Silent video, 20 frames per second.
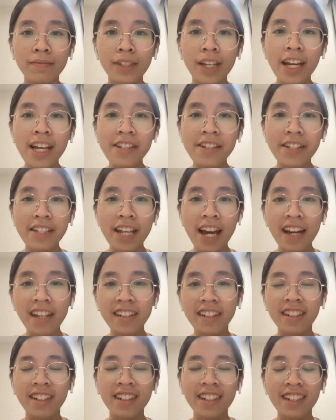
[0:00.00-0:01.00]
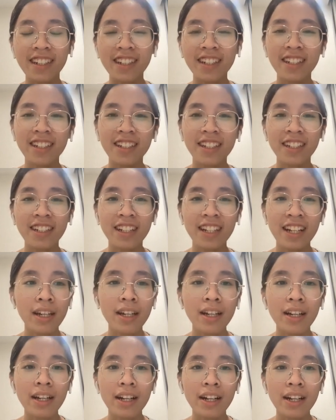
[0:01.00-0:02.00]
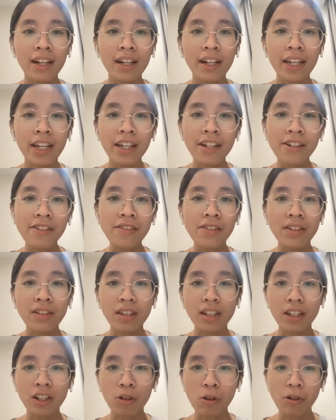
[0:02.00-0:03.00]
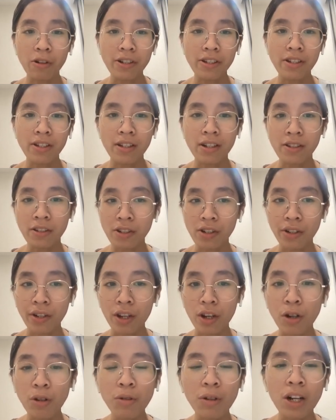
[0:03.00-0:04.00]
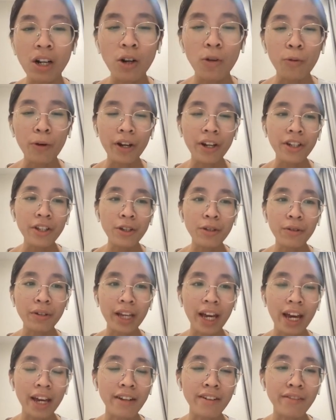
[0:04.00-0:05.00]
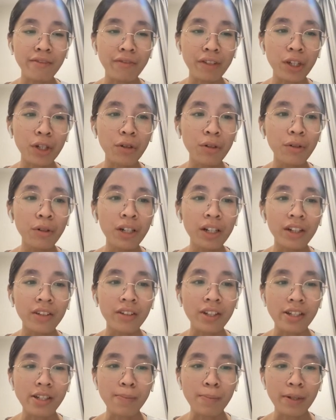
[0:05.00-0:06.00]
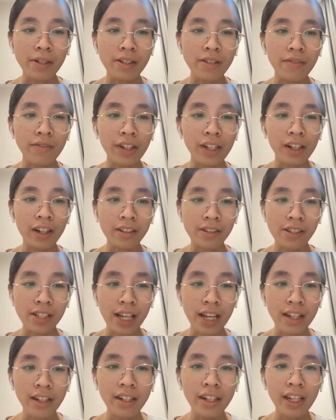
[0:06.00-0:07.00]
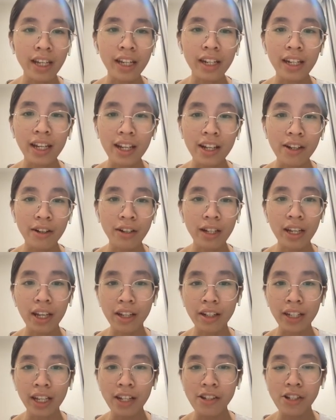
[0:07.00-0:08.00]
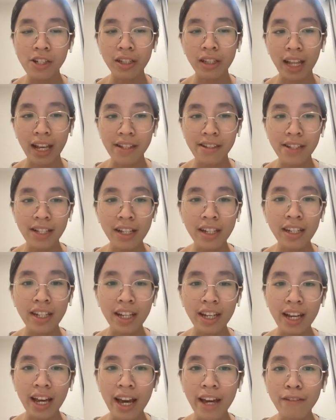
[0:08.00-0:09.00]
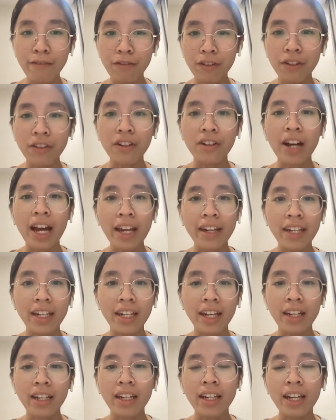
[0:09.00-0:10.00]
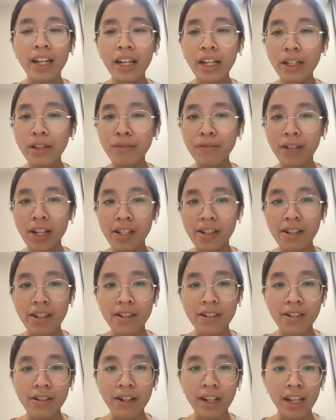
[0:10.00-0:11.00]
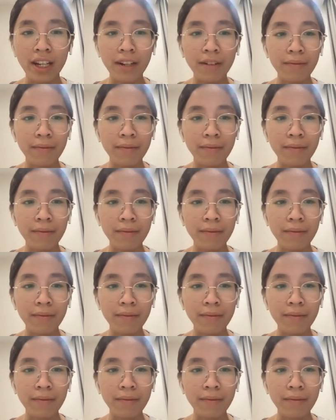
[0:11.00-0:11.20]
It's done. Here's the course studio, where you can view the specific content in each lesson and further edit it if necessary.